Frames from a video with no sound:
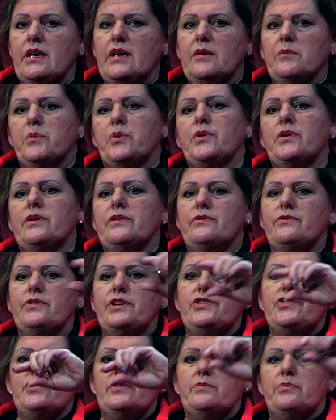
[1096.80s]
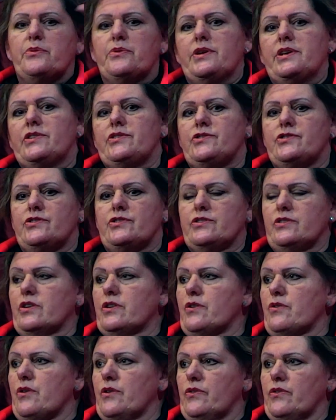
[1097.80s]
put a rigid bridge
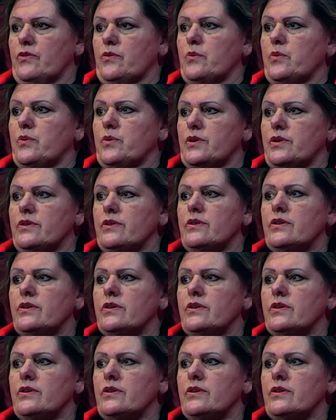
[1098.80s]
across the water.